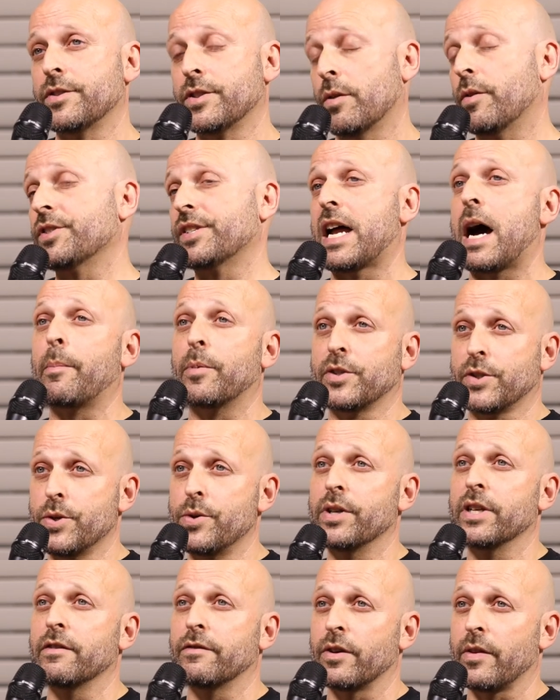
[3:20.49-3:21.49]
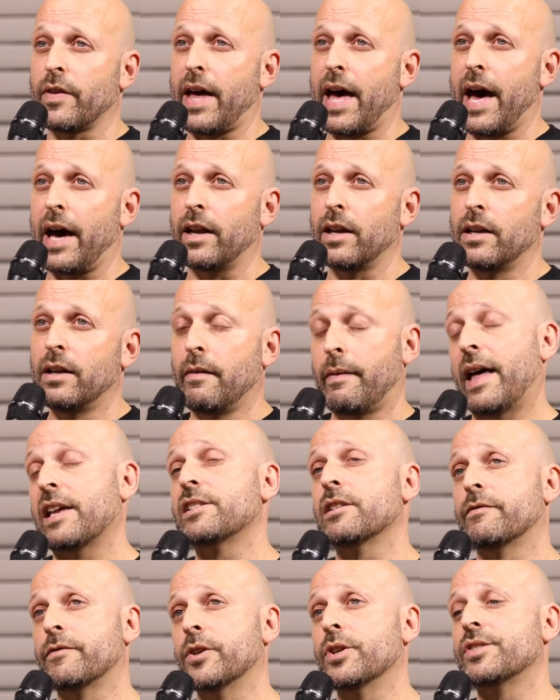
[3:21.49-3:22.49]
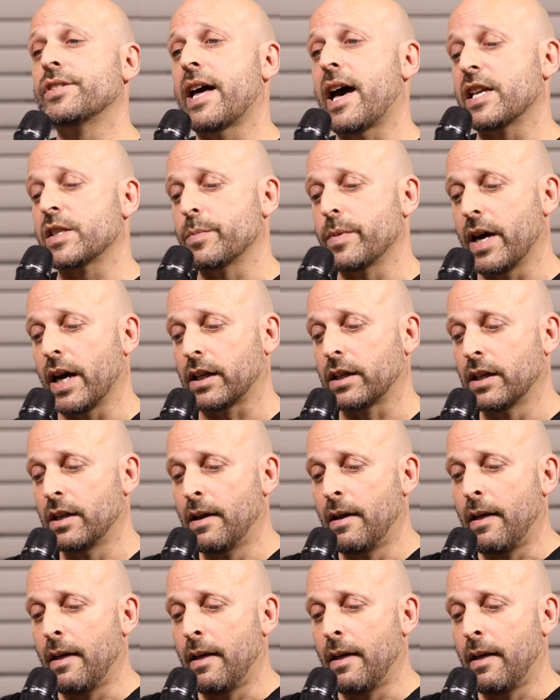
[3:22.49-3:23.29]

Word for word: so there's an opportunity for that that's the first aspect